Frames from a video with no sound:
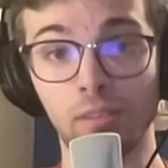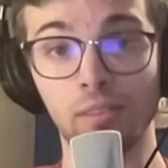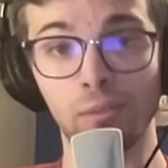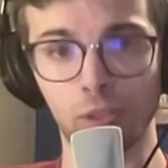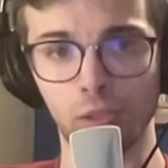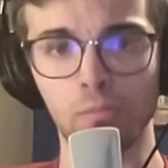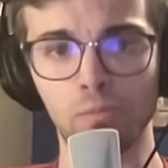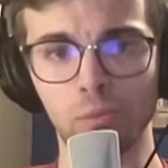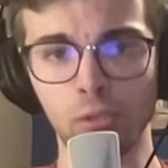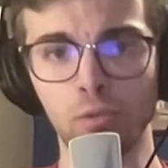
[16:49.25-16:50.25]
was
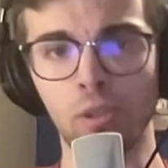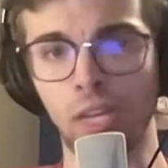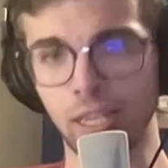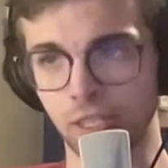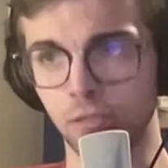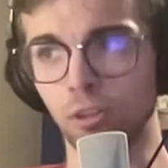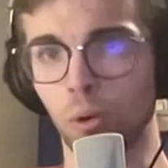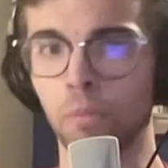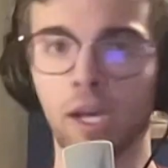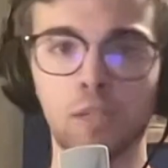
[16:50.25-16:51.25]
utilized to
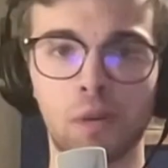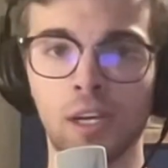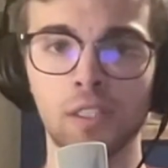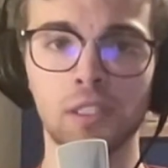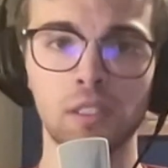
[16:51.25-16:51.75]
record Matchbox.